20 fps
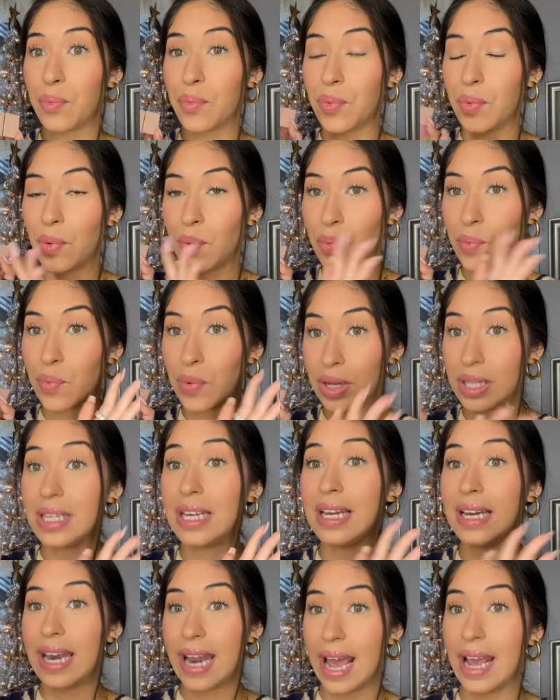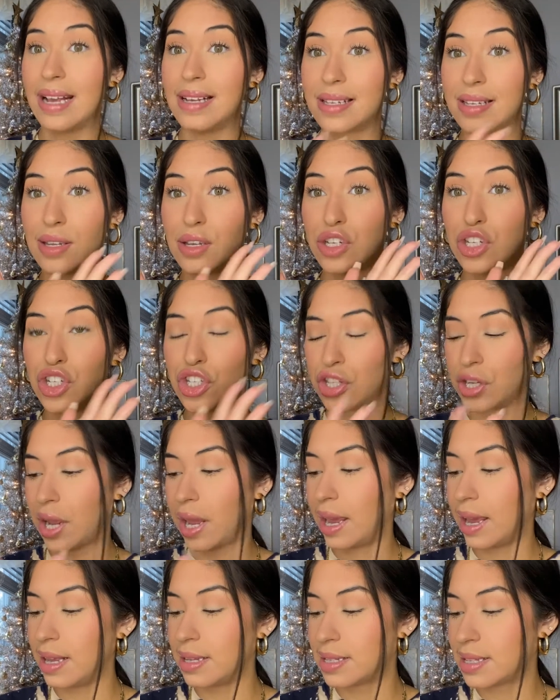really nice
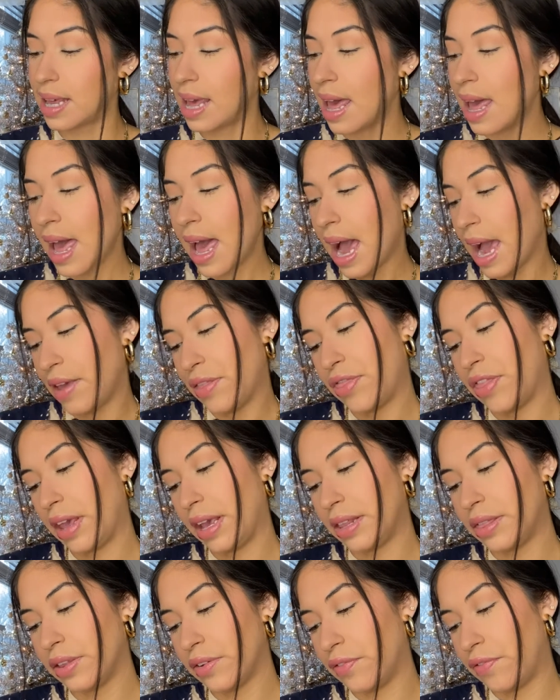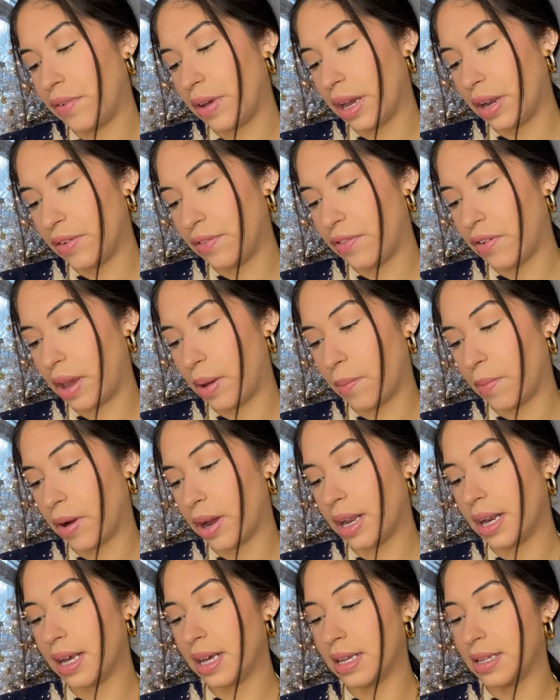shades. I think the fan
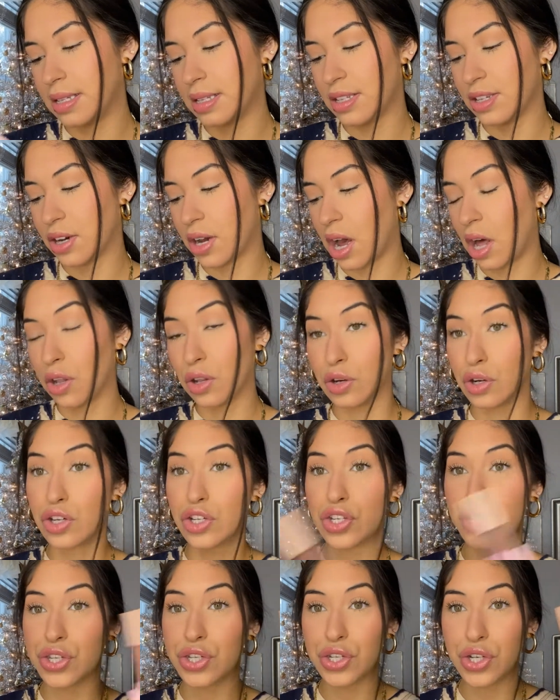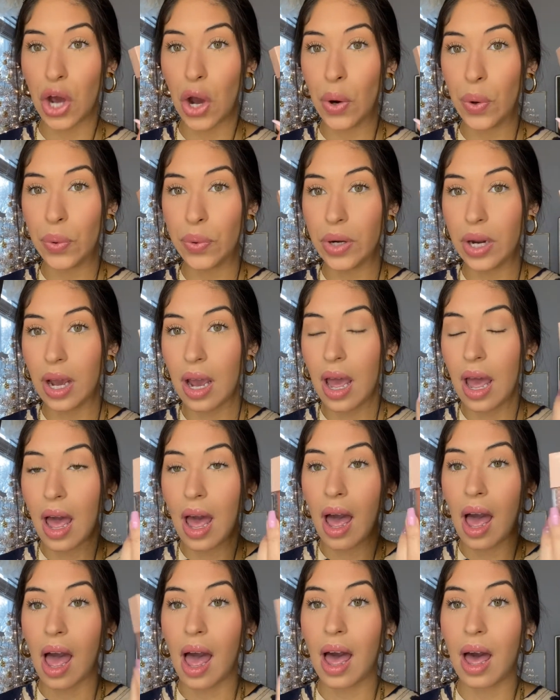favorite is the color Stone,
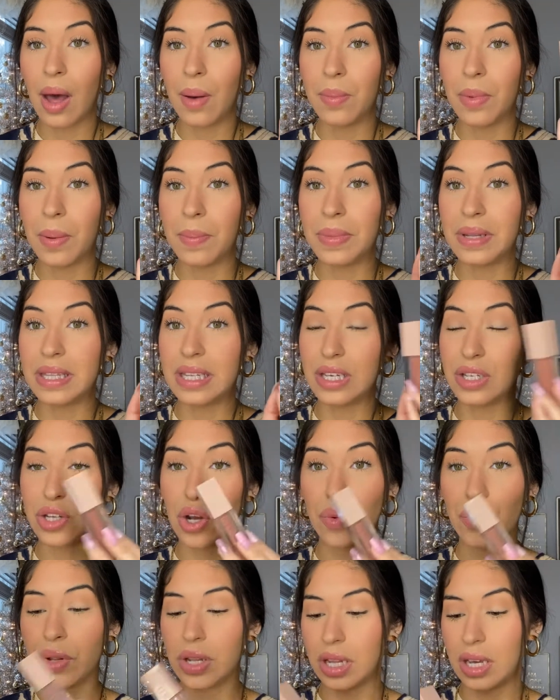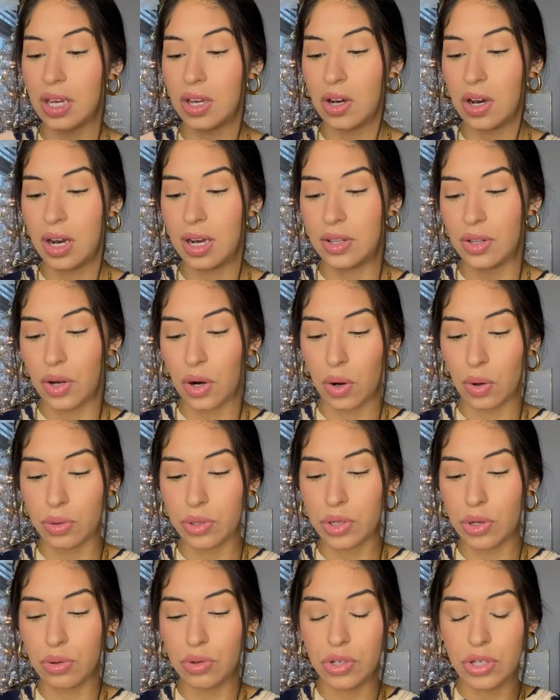but these are really good. They're
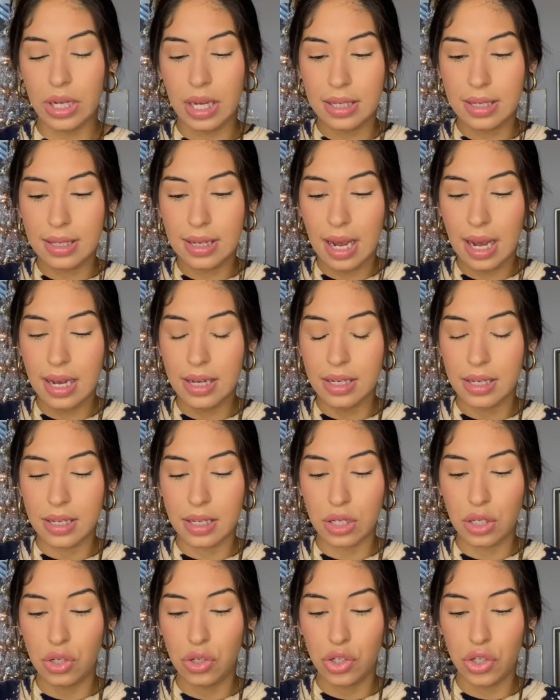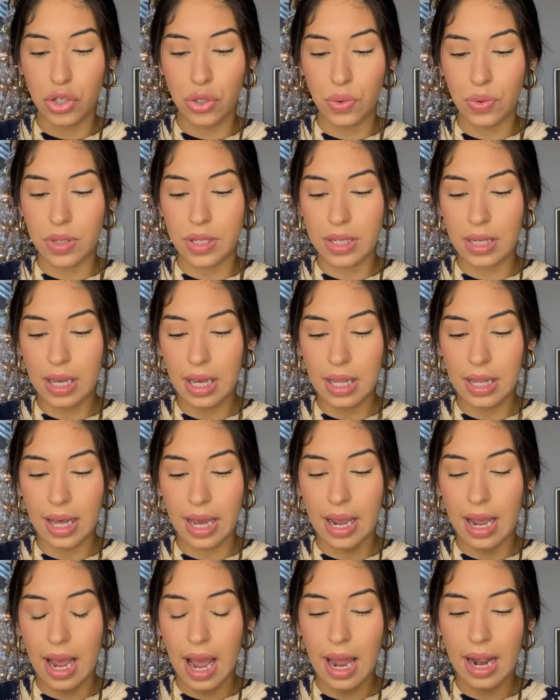also just as juicy.
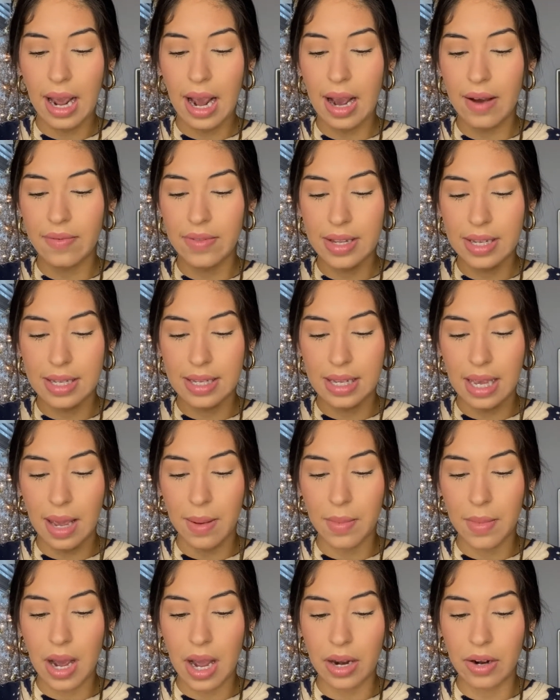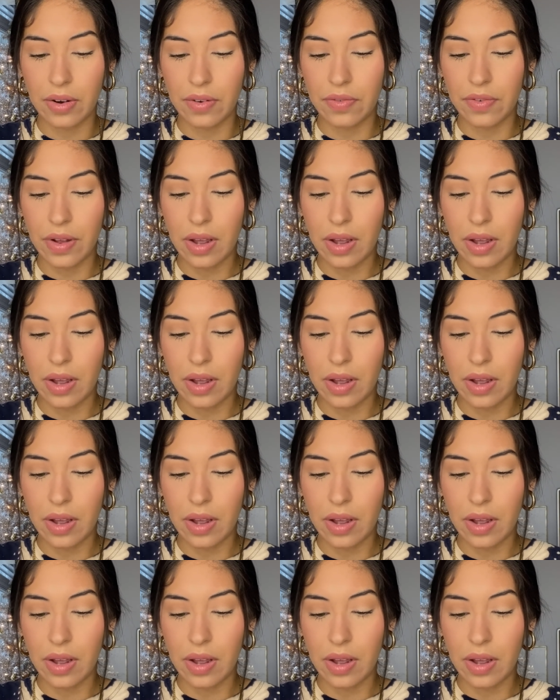They kind of have the same kind of